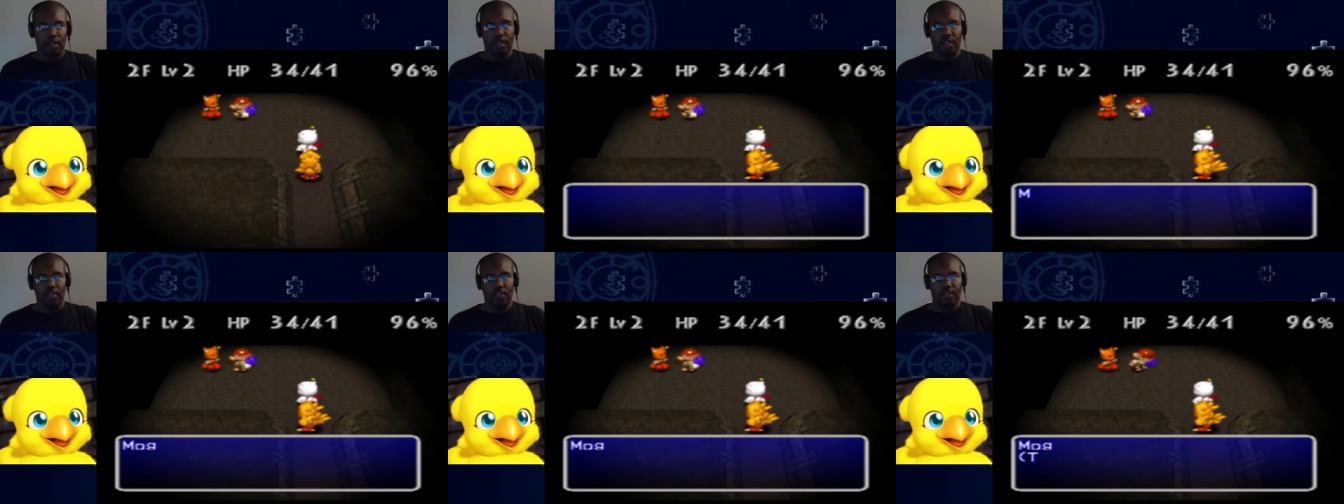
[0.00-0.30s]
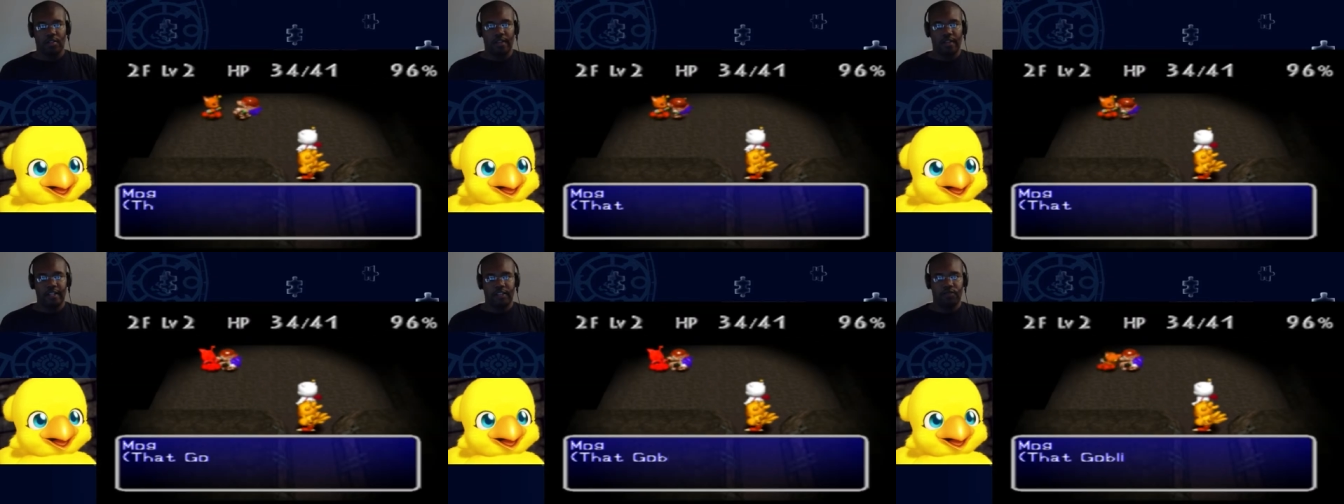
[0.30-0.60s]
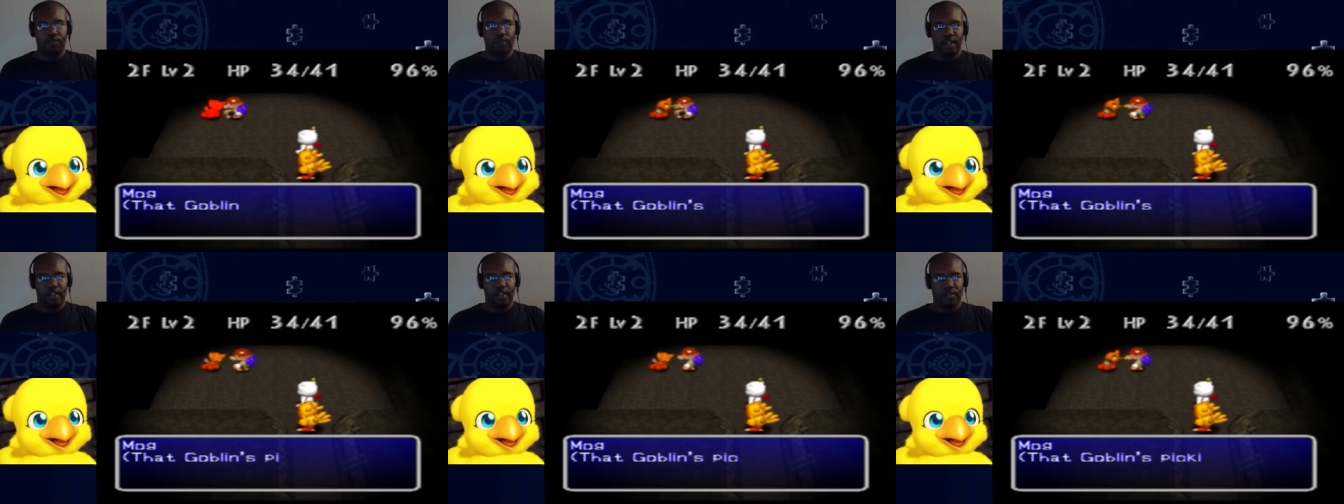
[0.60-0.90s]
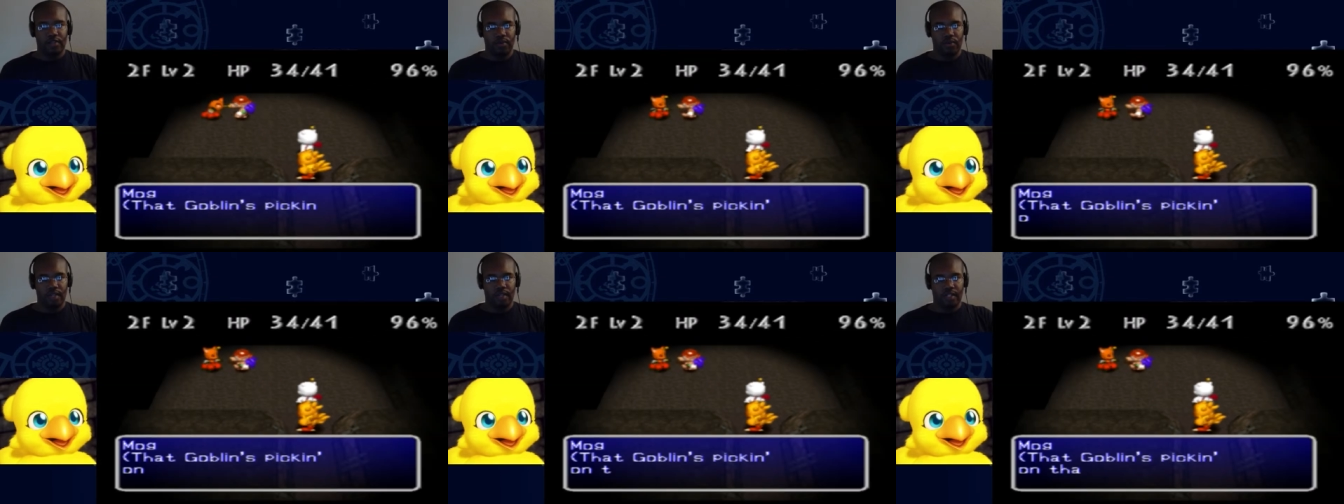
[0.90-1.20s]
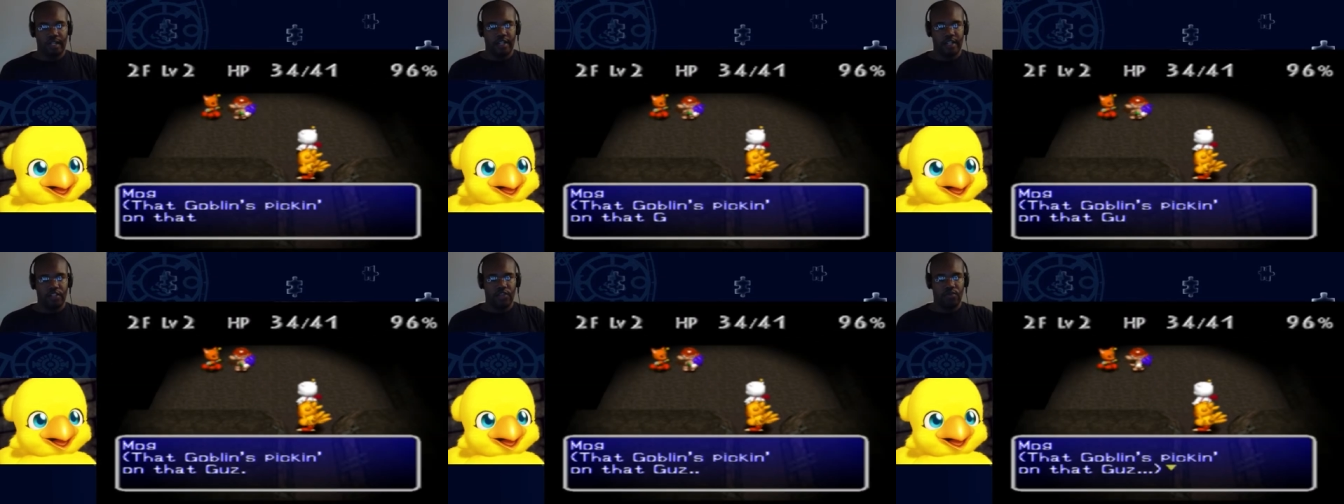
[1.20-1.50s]
So that's a resource
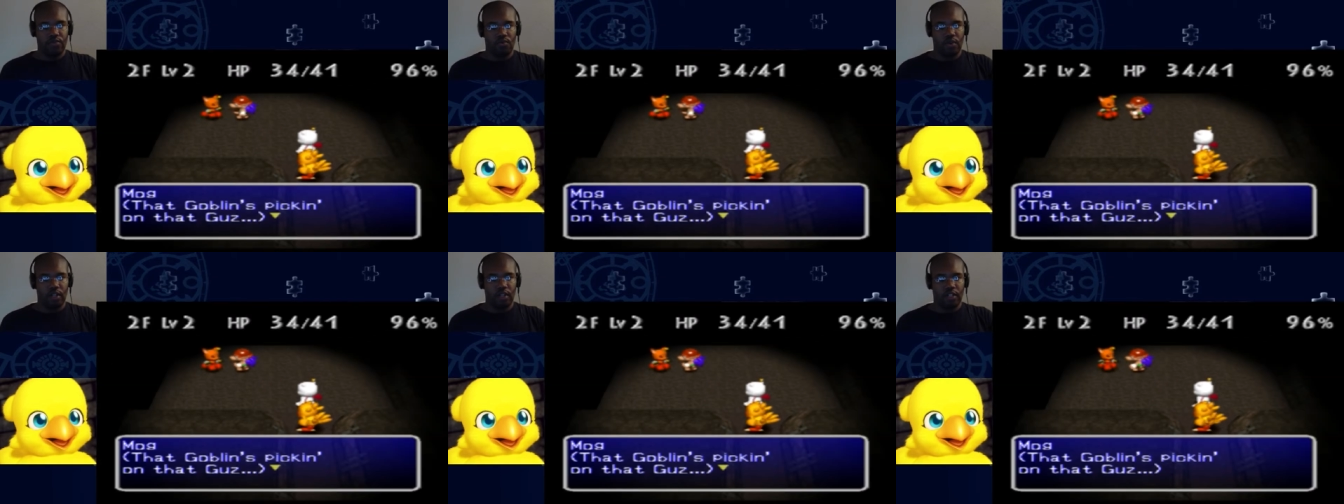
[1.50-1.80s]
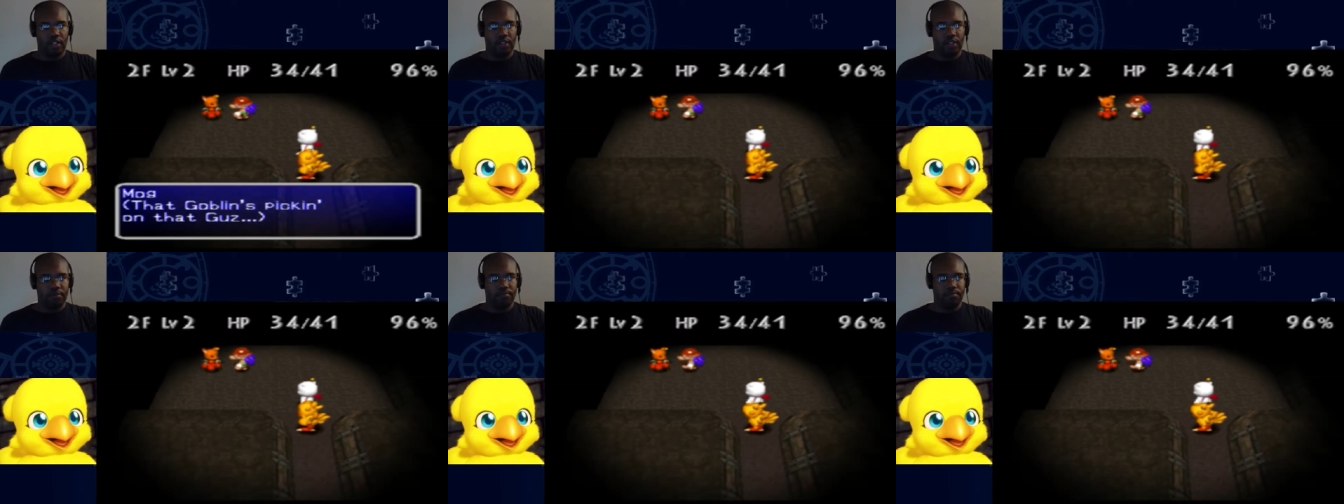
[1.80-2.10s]
that you want to